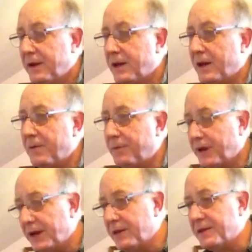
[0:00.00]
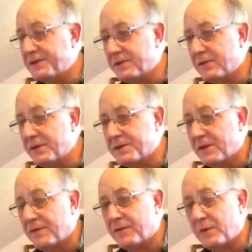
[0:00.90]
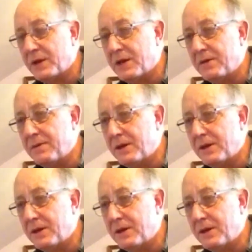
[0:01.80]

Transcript: I'm playing this through this software,